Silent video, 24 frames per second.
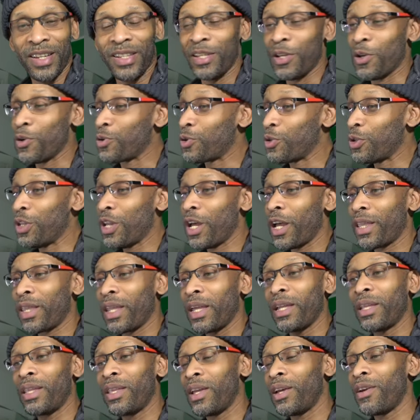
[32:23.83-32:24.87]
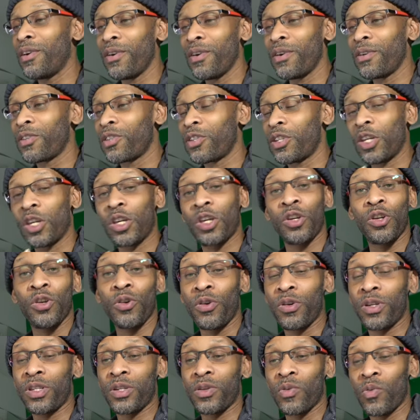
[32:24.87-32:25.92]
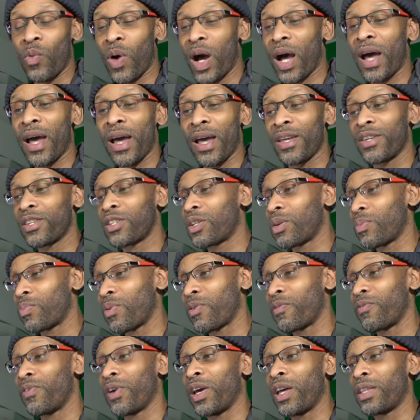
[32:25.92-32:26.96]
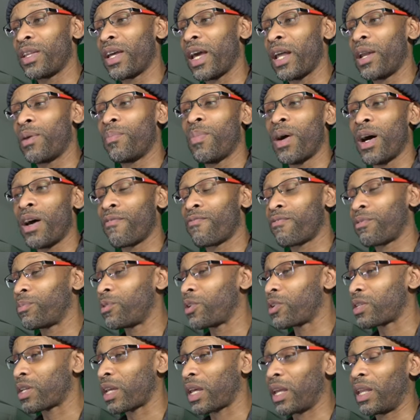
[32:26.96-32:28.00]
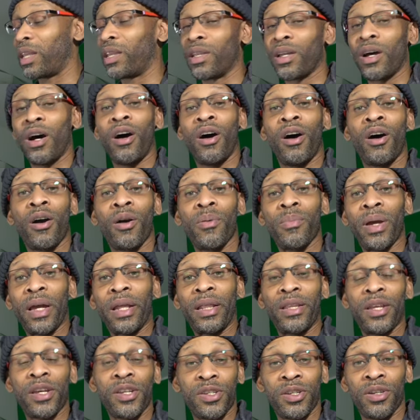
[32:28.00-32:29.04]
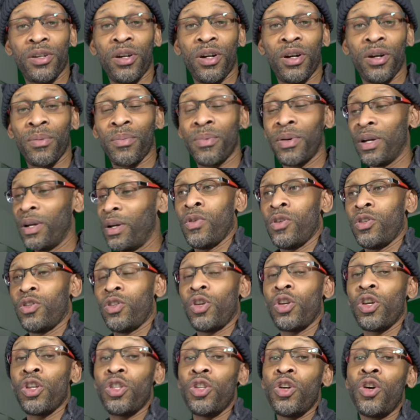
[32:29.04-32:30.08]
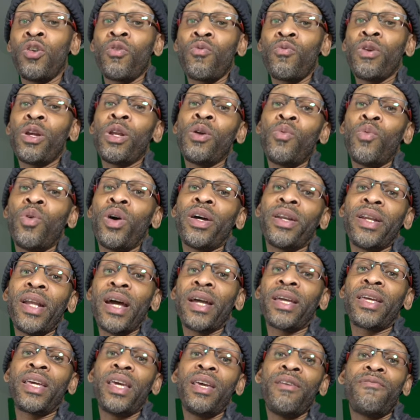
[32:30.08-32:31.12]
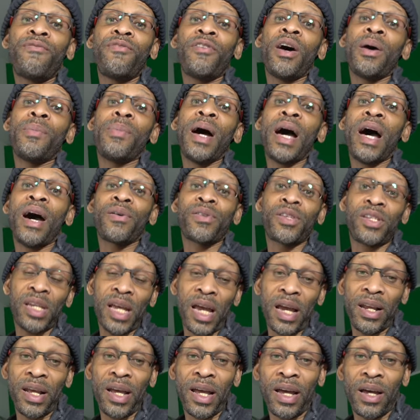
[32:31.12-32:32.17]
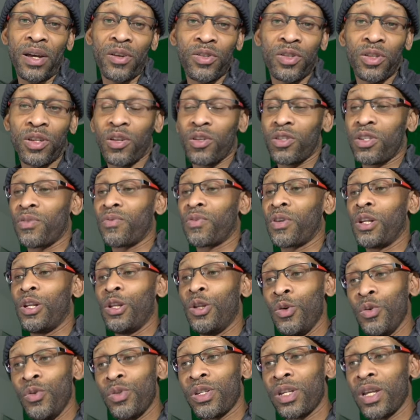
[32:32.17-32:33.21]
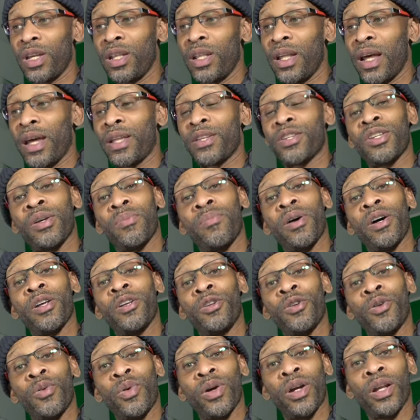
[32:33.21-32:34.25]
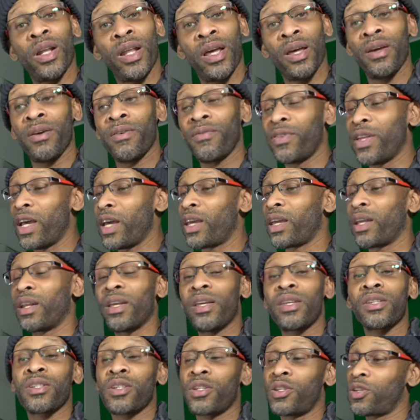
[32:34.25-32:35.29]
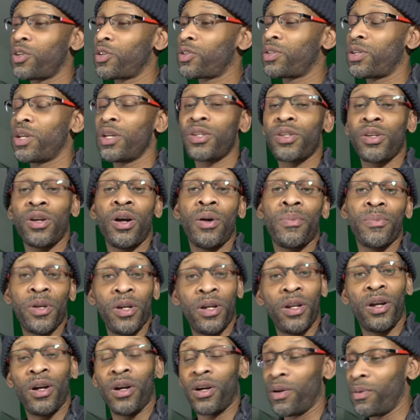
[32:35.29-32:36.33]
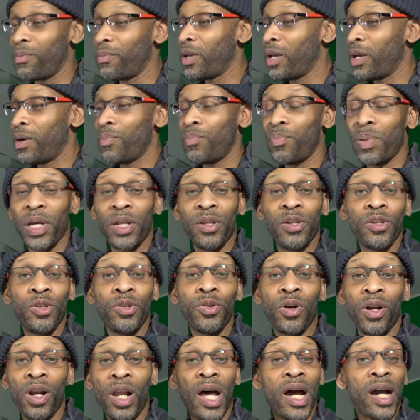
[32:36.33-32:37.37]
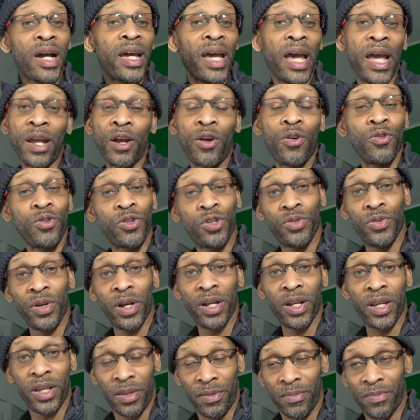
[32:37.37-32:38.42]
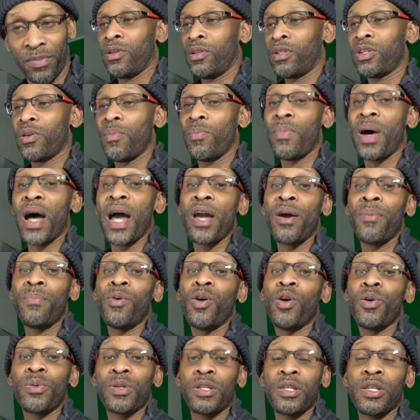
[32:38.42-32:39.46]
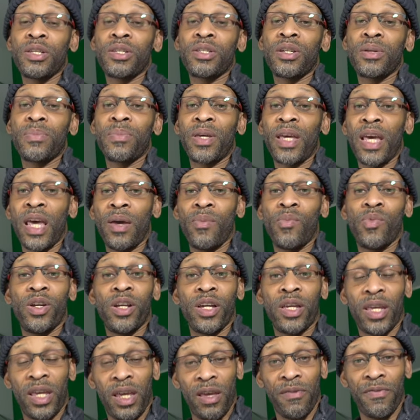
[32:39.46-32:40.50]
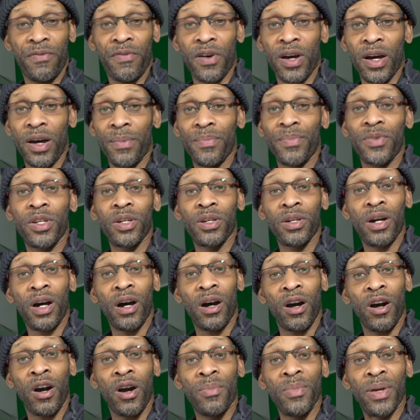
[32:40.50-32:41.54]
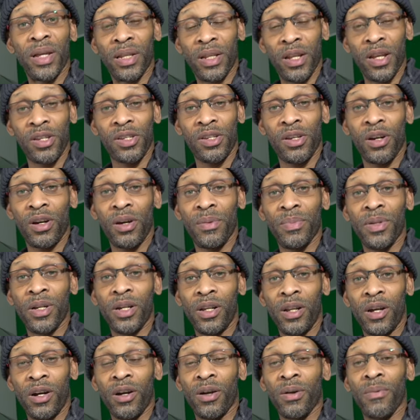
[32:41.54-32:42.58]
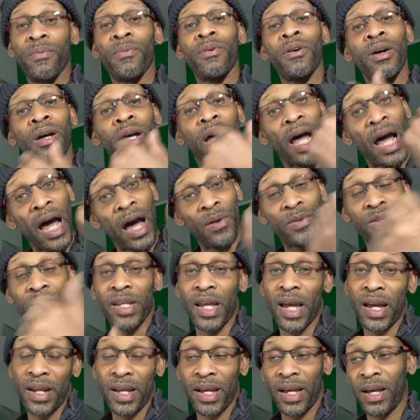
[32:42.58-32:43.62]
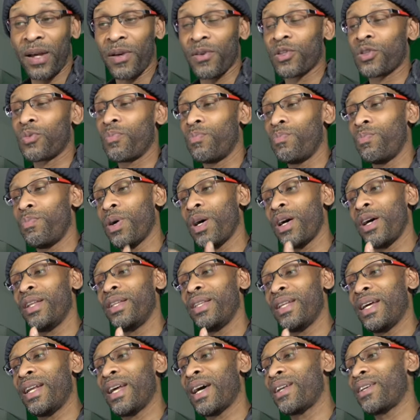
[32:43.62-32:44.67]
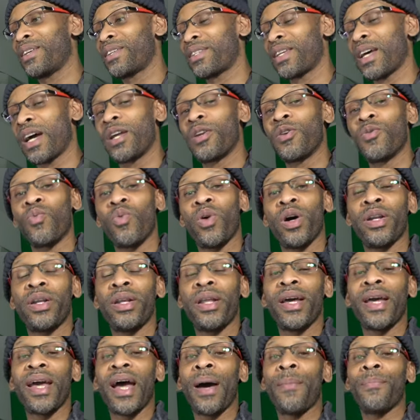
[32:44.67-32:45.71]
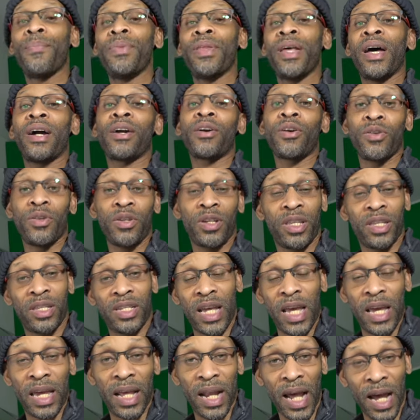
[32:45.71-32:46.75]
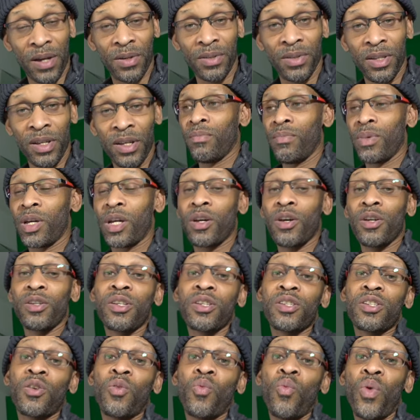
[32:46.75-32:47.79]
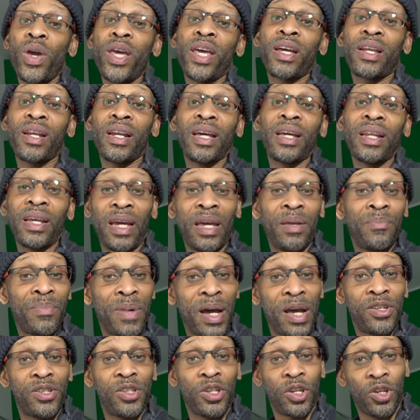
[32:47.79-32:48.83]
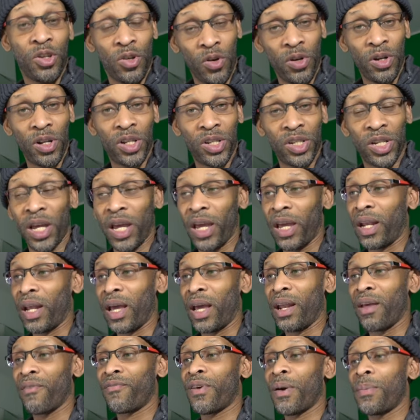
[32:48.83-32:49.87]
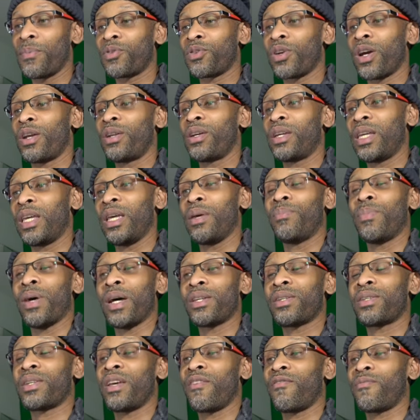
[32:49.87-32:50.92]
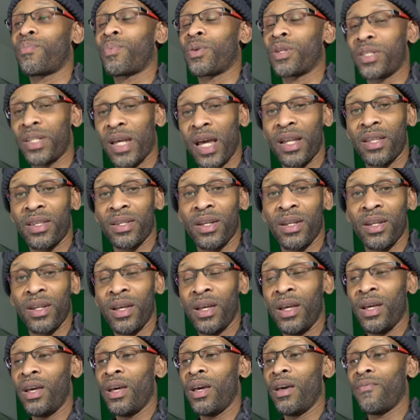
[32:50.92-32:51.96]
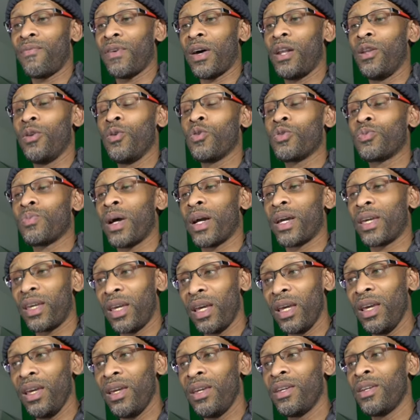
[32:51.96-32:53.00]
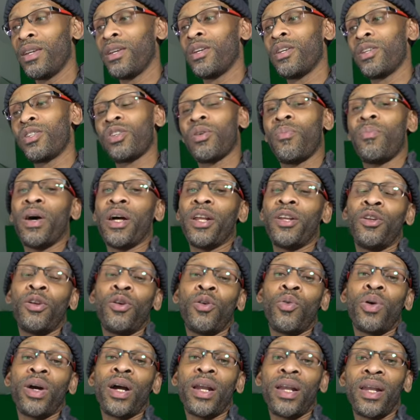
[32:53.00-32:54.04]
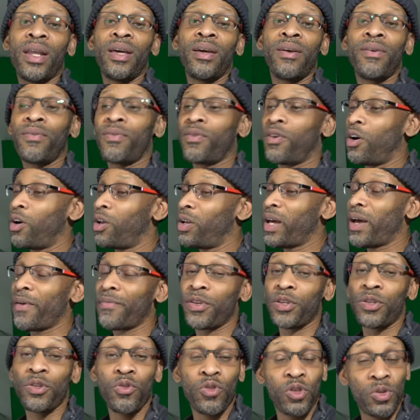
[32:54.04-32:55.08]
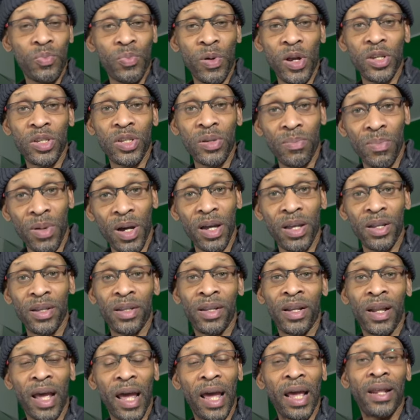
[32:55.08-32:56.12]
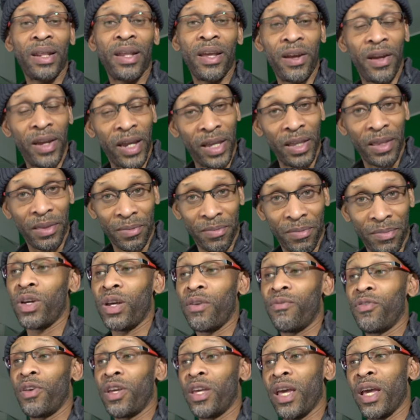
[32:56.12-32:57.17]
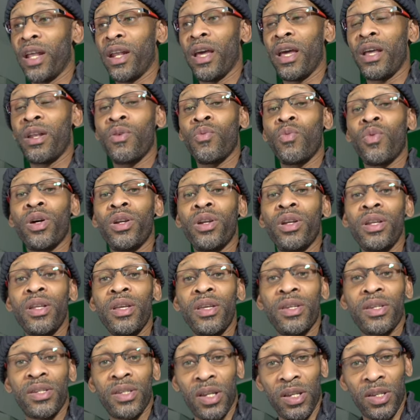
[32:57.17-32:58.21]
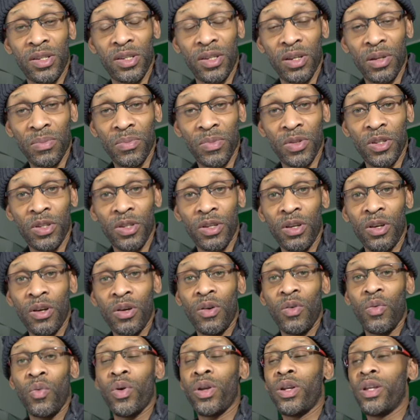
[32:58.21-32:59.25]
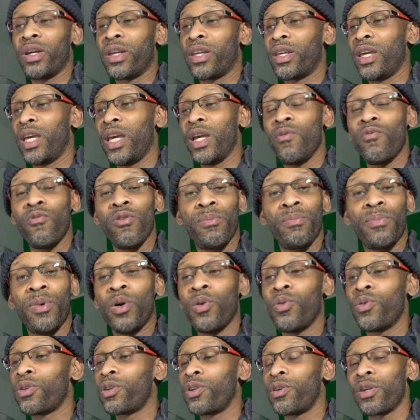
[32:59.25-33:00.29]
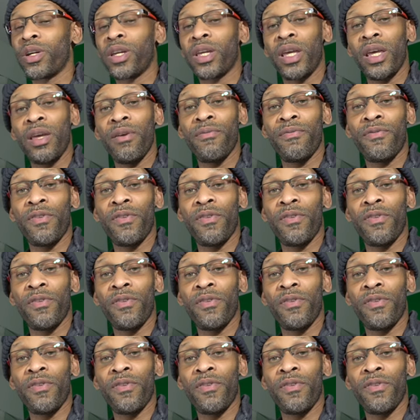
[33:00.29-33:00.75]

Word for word: There's nothing there security-wise to prevent anybody from just hitting arm and disarm. So you don't really want that key fob outside the house because if you lose it and somebody know where you live, they can easily just disarm your alarm, pick the door lock, and go straight in. So my Abode system came with a key fob to arm and disarm the alarm outside the house. But then I decided one day I'm not going to take it out because it's a weak link in my security chain. And if I'm trying to keep myself protected, if I lose my key, somebody know where I live, all I have to do is press the button and they're in. If you get any one of these systems with a key remote or a key